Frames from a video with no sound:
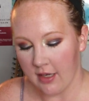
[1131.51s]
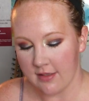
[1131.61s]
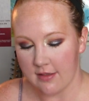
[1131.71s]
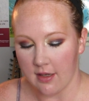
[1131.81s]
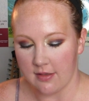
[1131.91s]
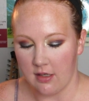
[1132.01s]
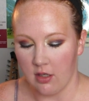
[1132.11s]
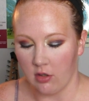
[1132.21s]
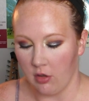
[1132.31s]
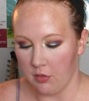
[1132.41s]

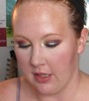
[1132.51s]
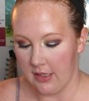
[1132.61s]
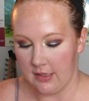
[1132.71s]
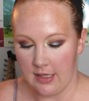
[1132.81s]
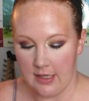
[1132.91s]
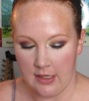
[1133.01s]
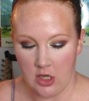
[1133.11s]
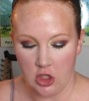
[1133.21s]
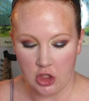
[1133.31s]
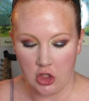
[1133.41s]
Anastasia Glow Kit
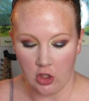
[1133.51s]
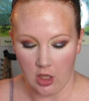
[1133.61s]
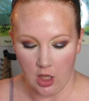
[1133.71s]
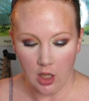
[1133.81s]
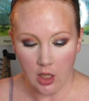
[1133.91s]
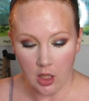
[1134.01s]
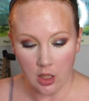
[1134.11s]
in Sugar.